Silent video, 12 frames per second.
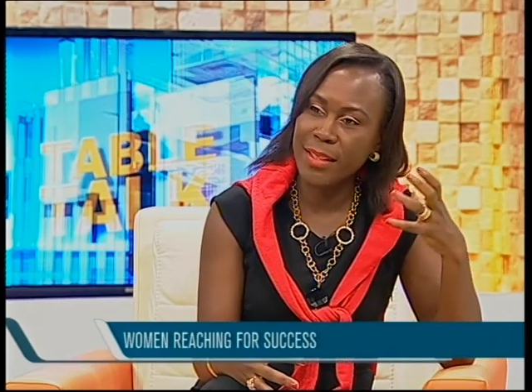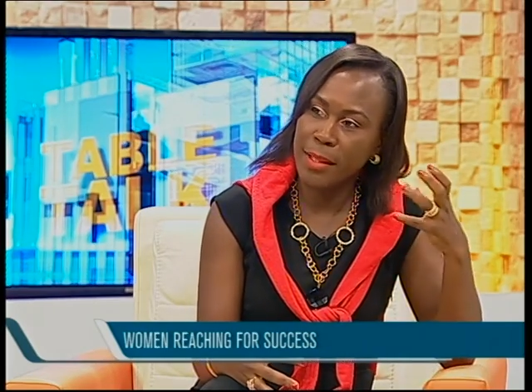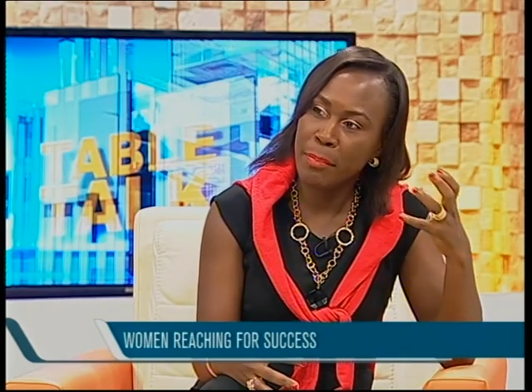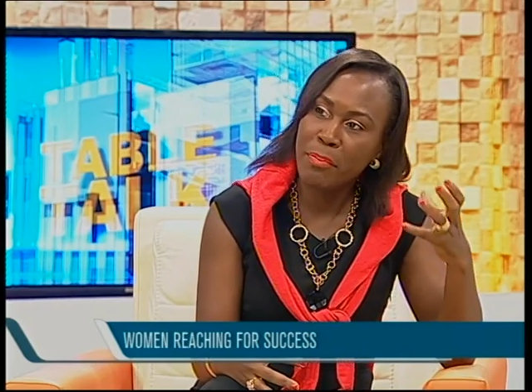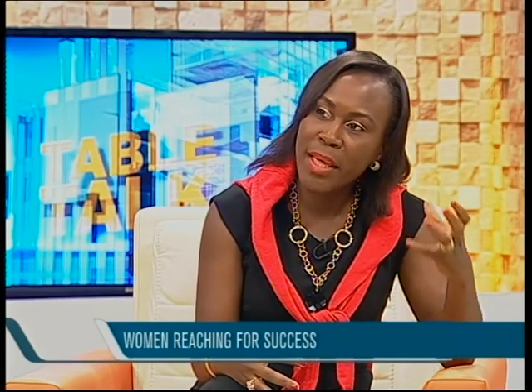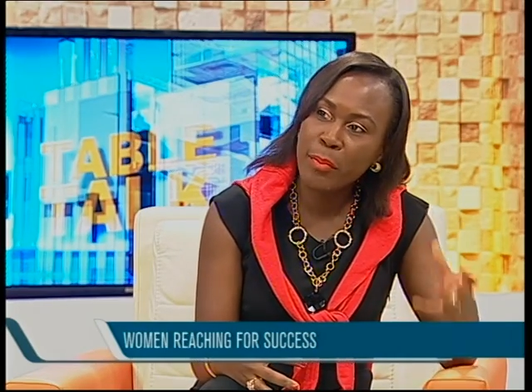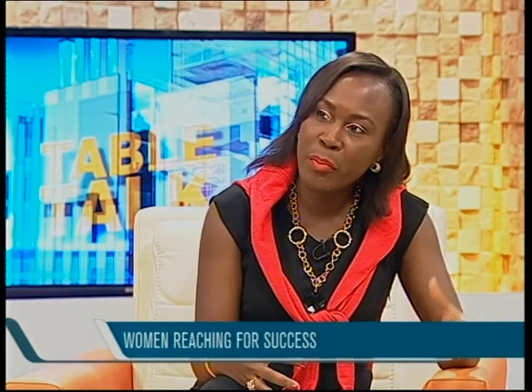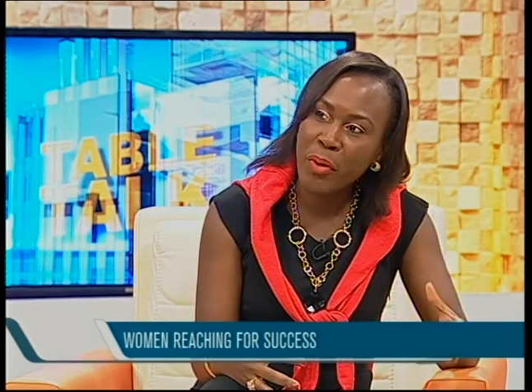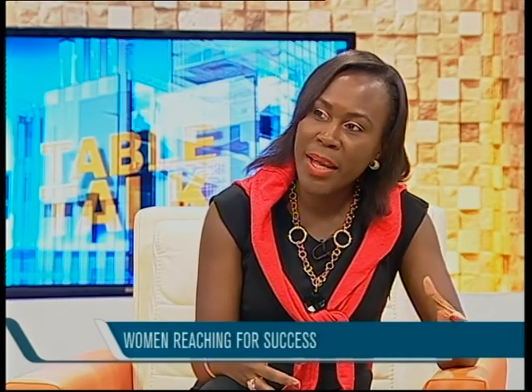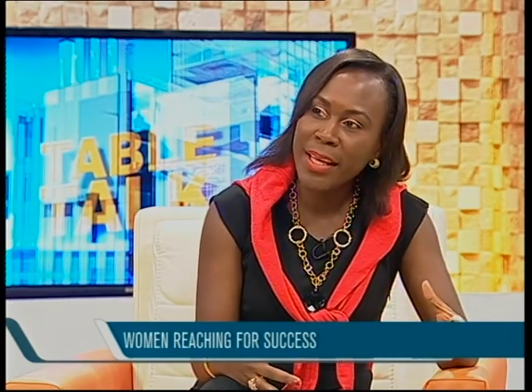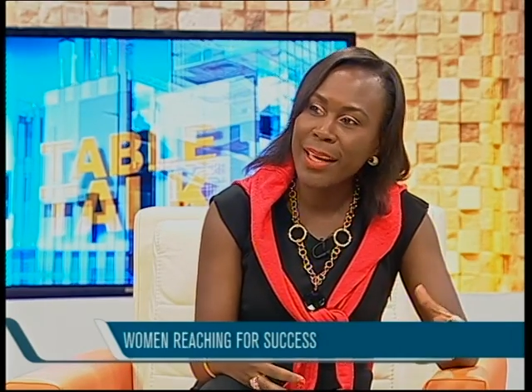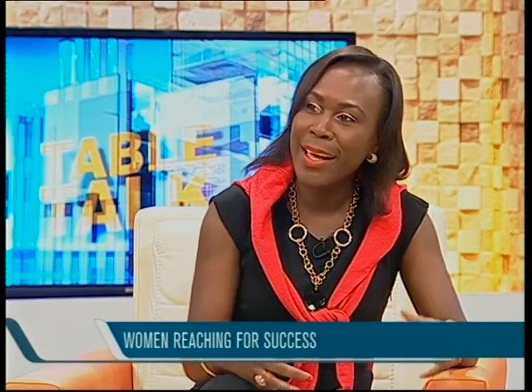the male
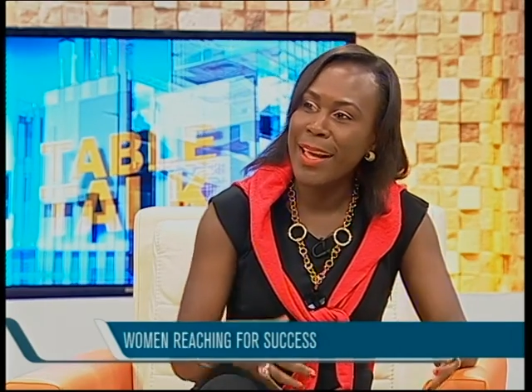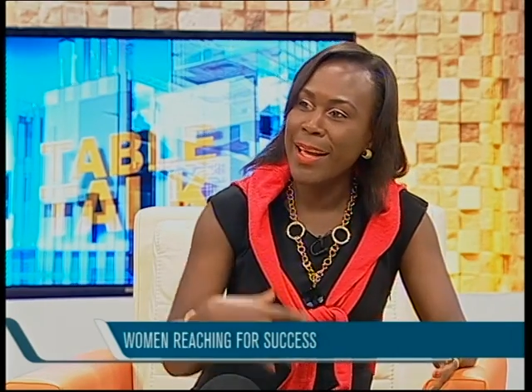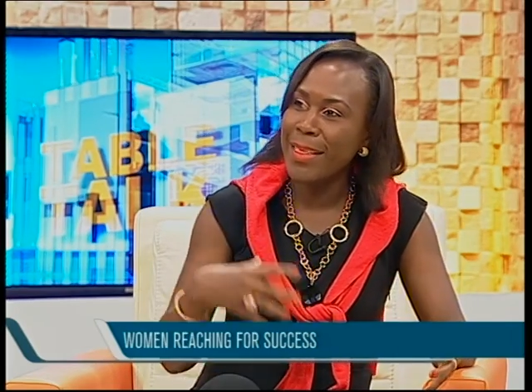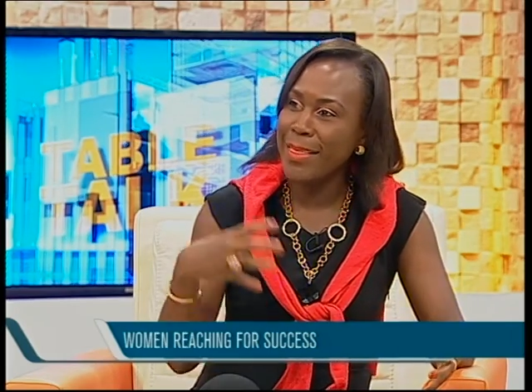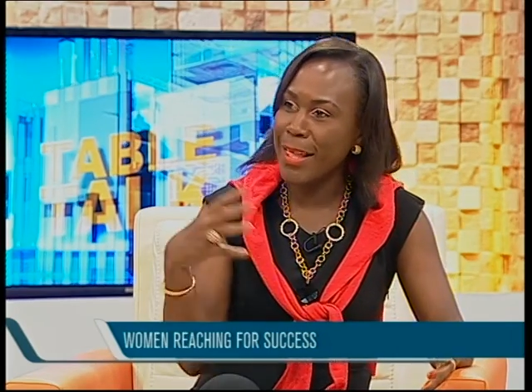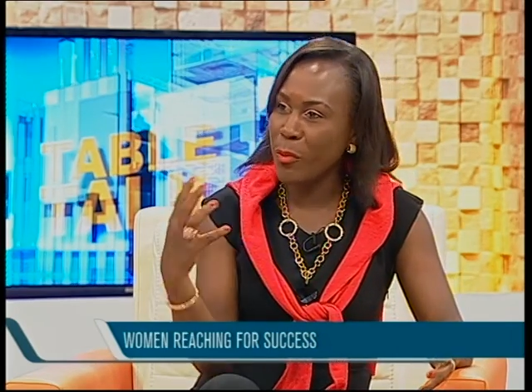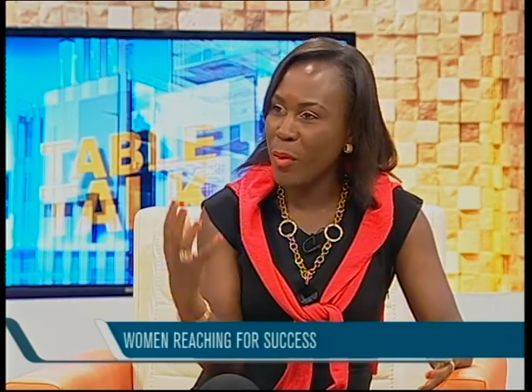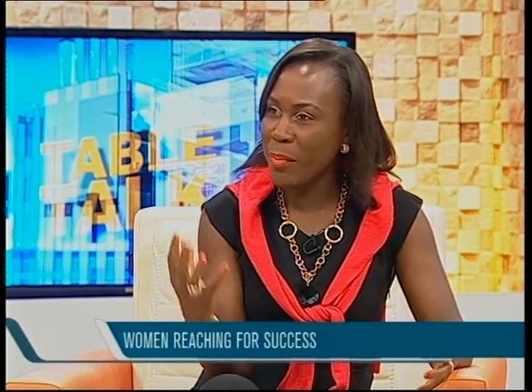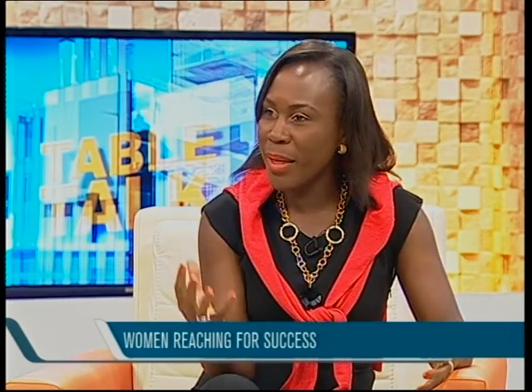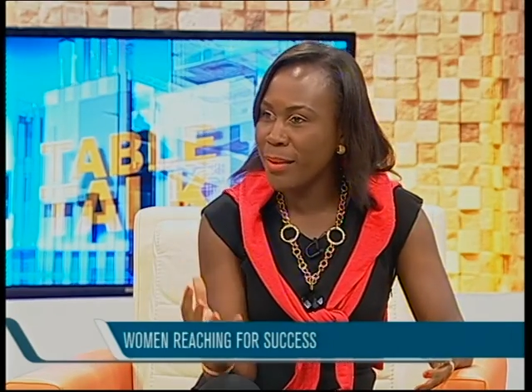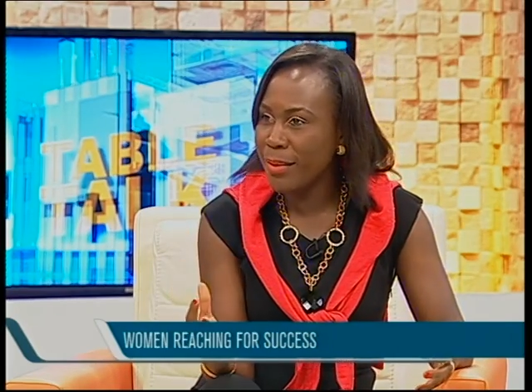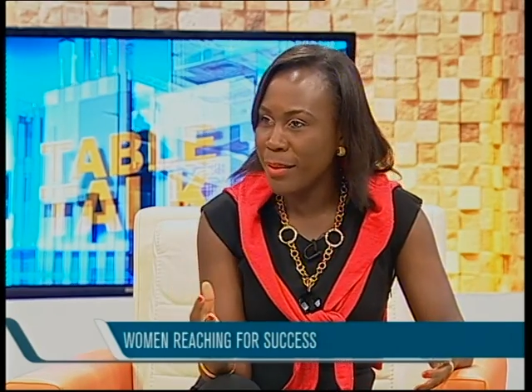bring that the
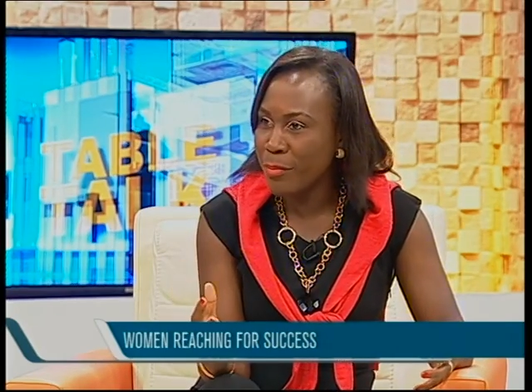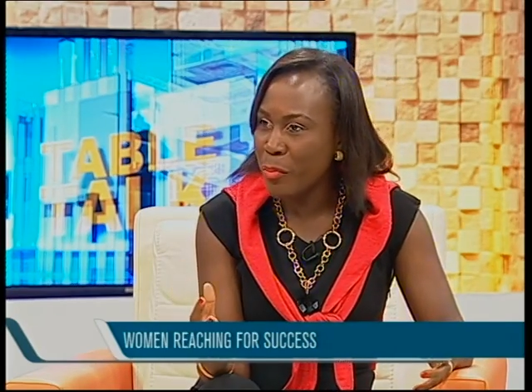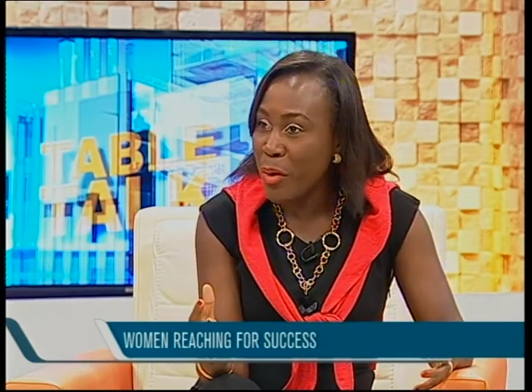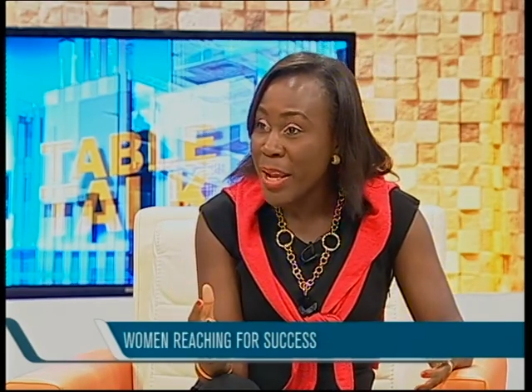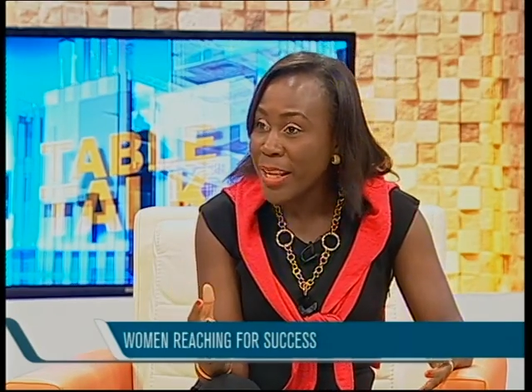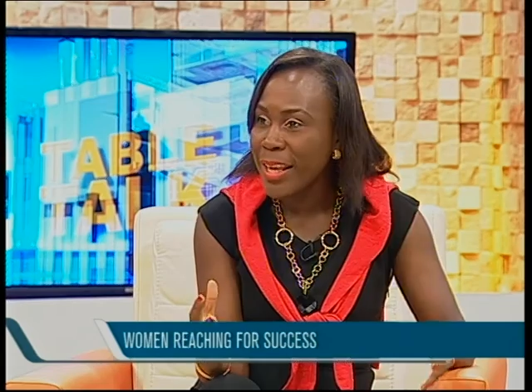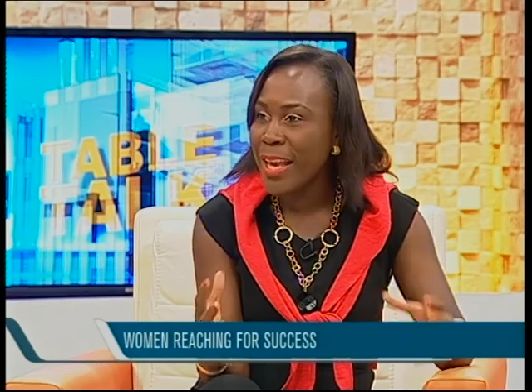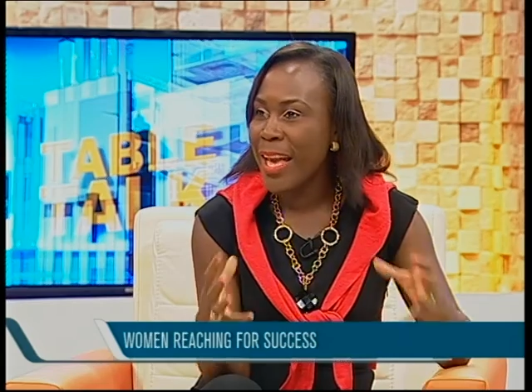women bring,